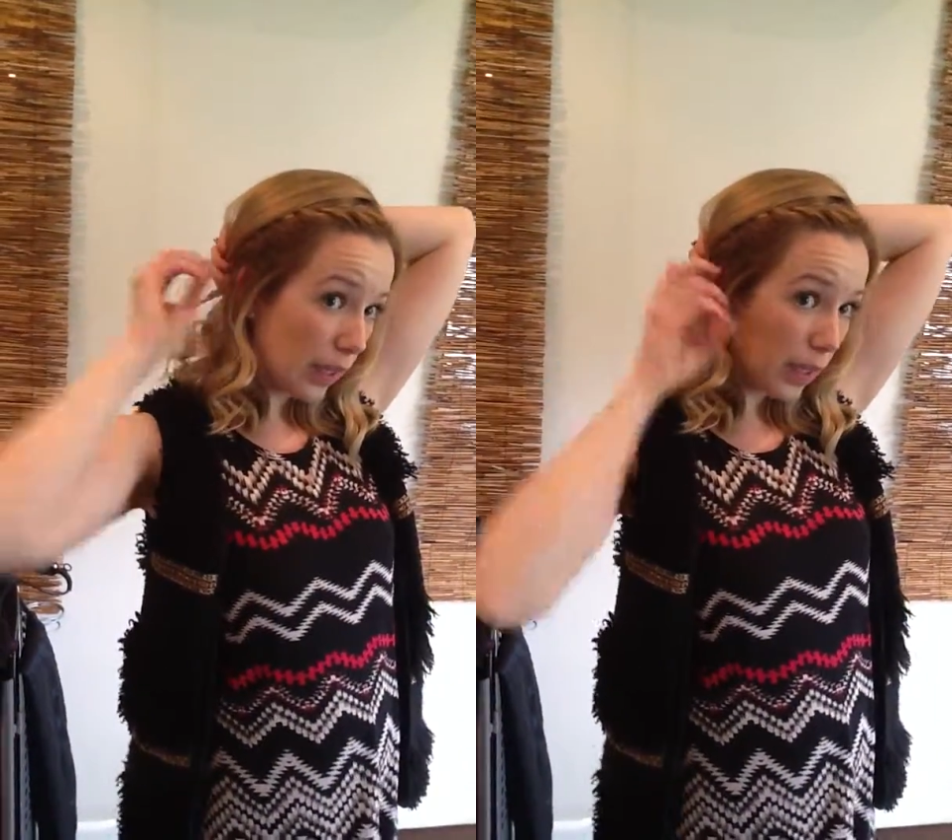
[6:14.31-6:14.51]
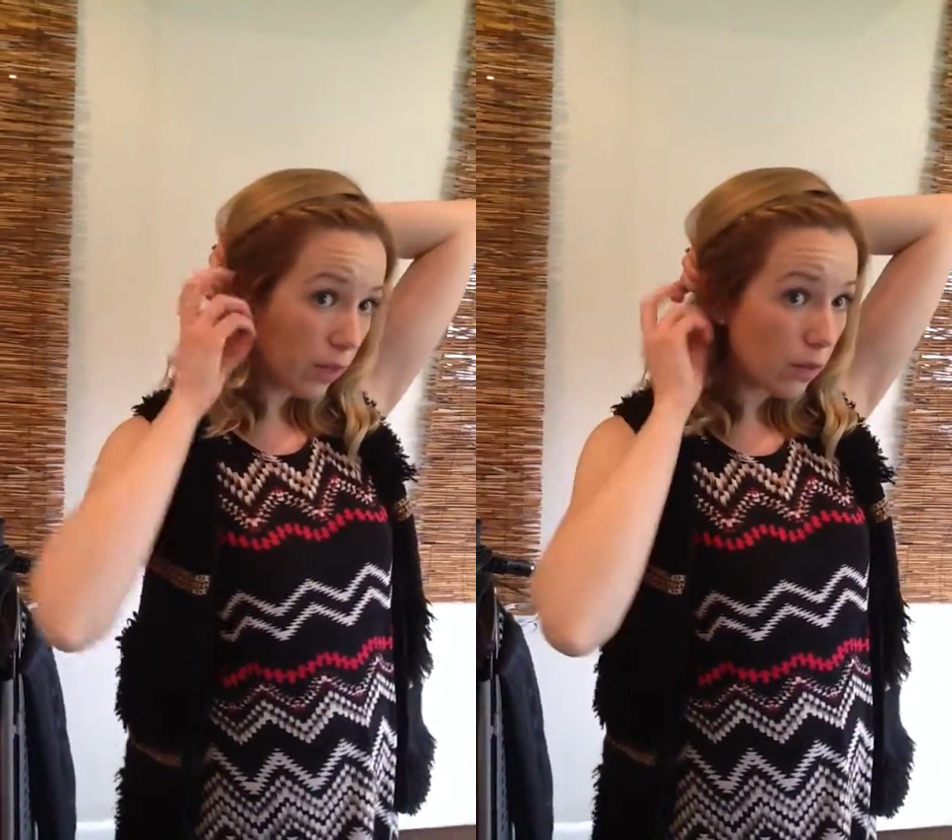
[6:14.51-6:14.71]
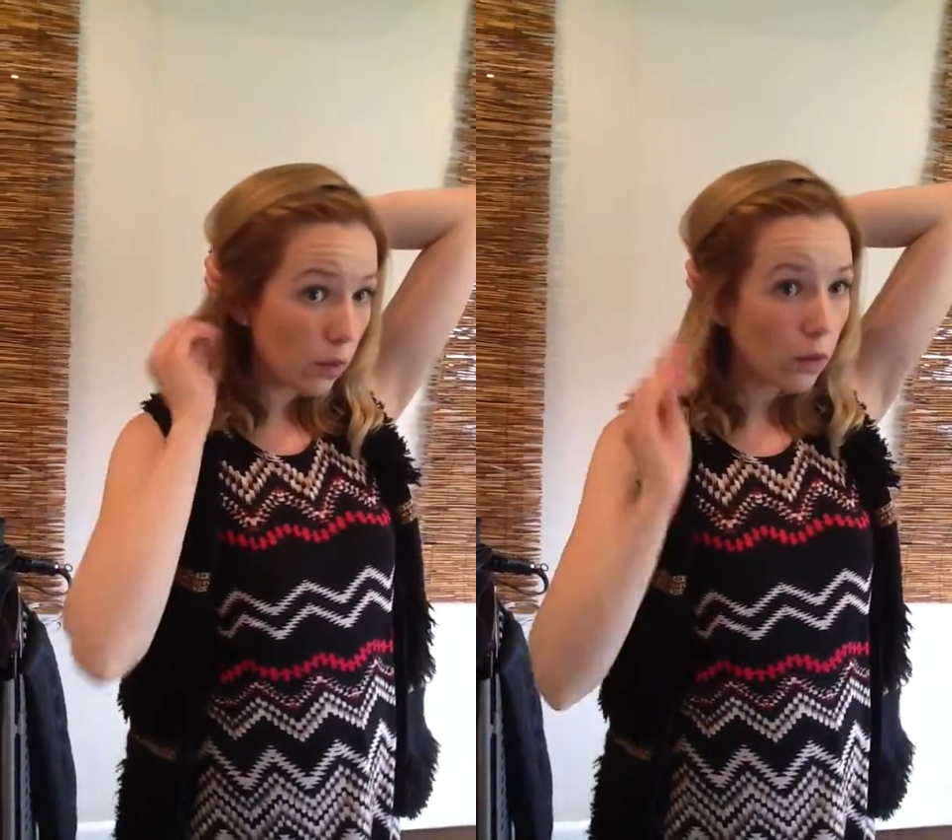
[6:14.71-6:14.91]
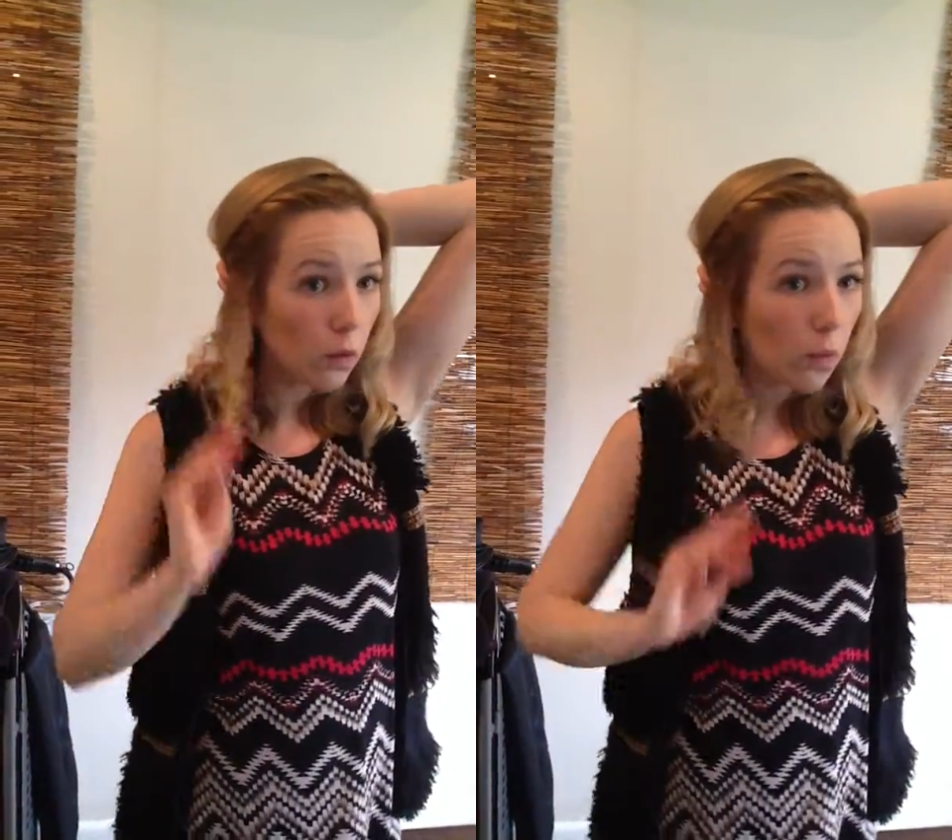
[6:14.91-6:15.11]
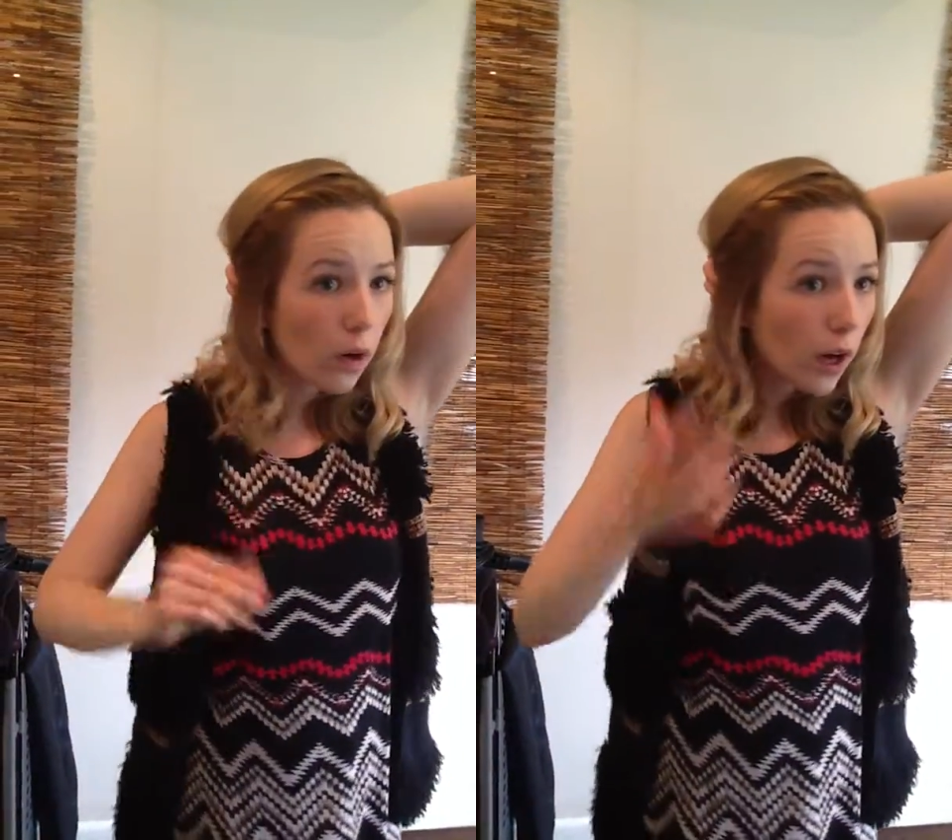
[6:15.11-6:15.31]
pin
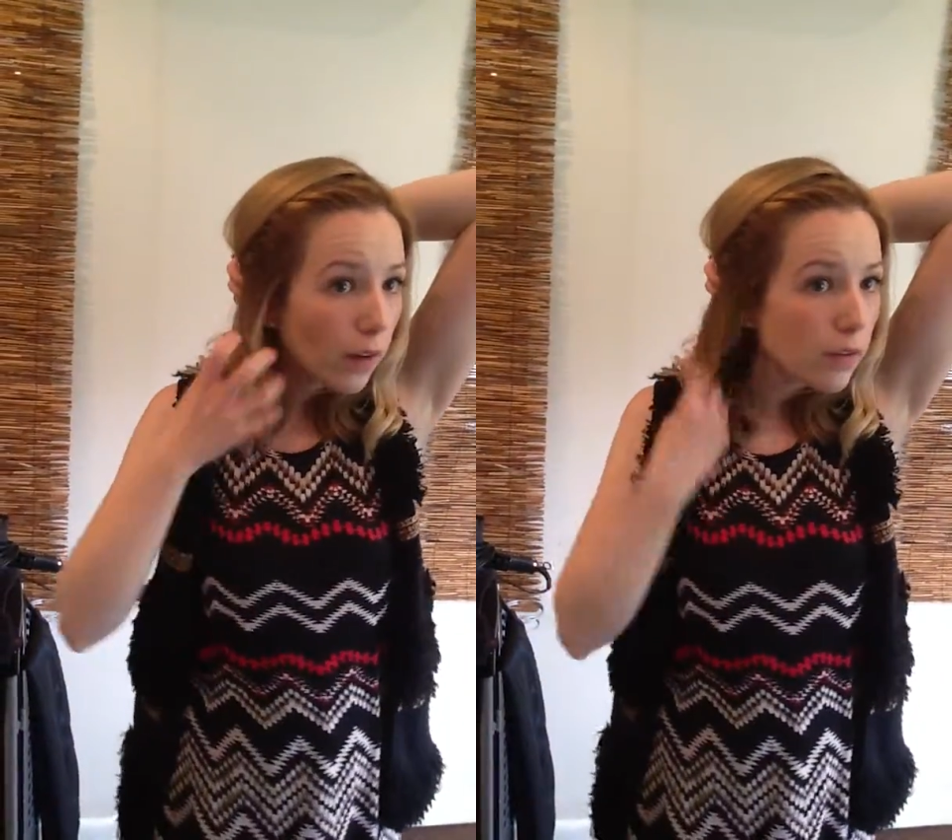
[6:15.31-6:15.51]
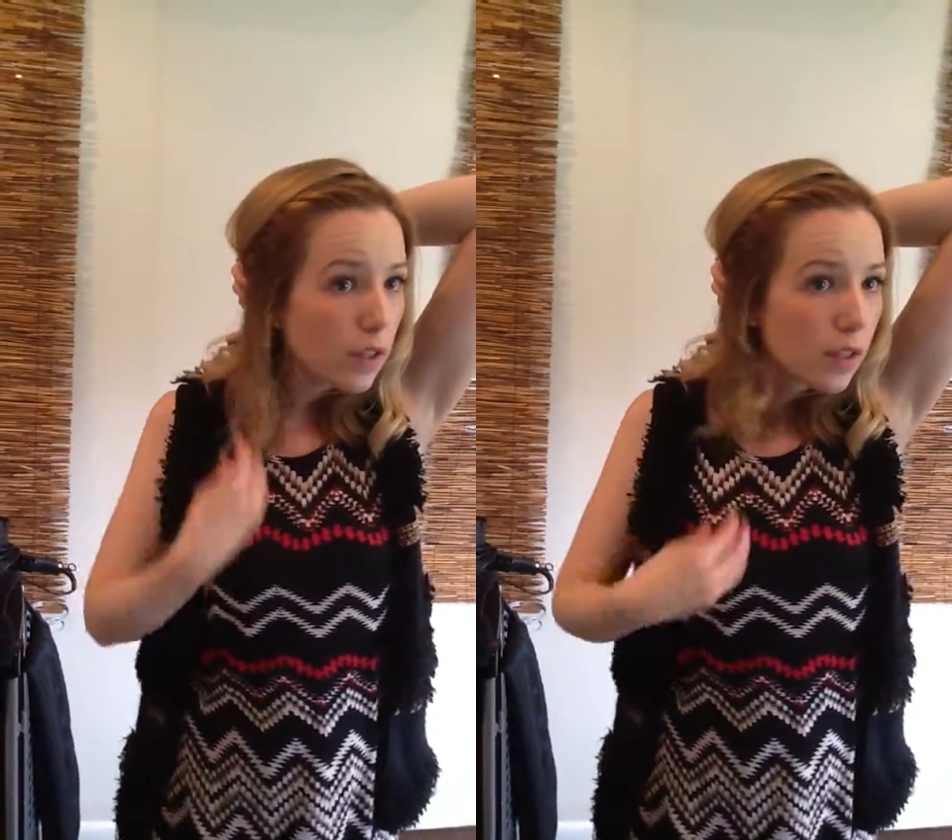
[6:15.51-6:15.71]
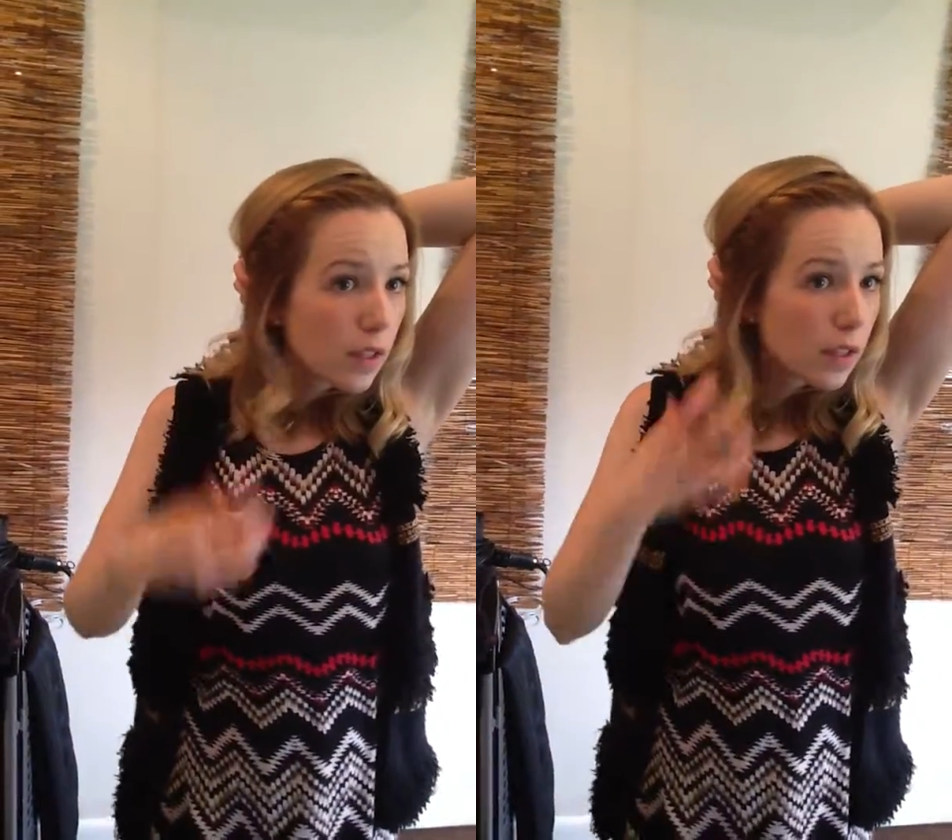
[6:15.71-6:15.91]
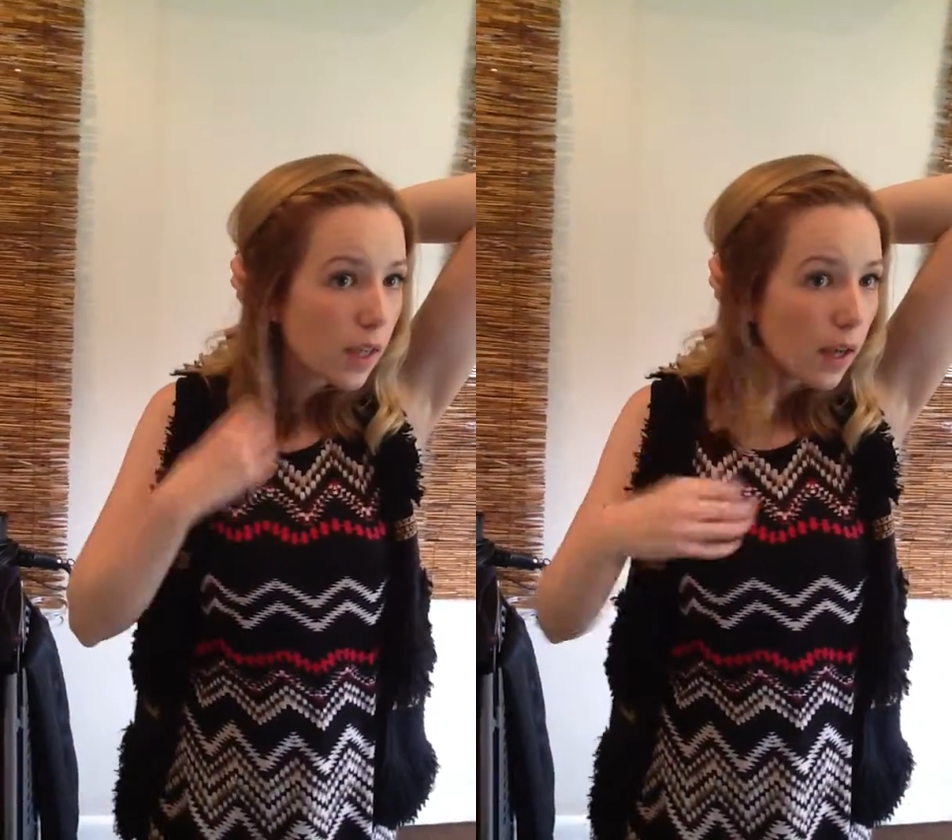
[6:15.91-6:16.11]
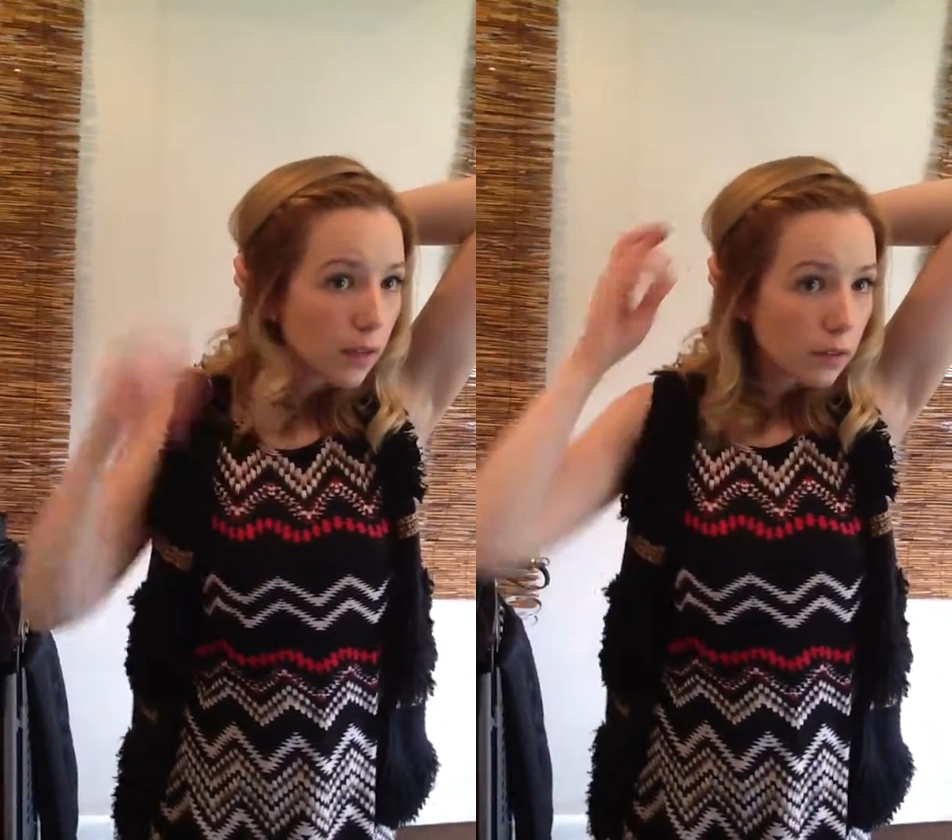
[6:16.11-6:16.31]
what I've just
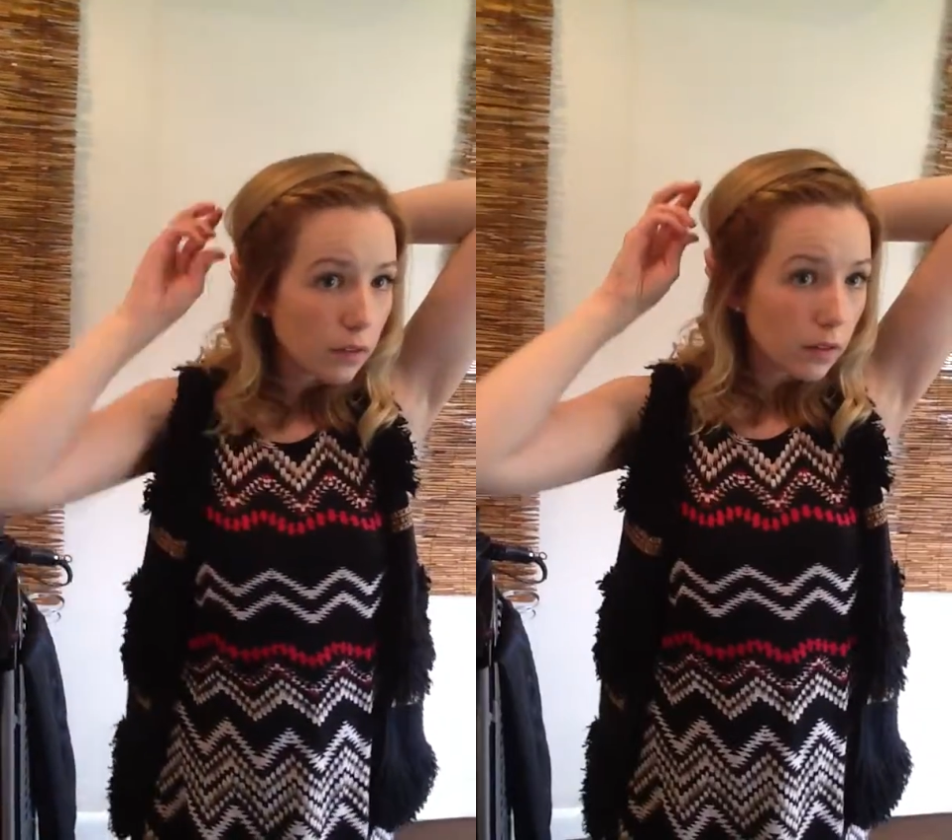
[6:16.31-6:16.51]
done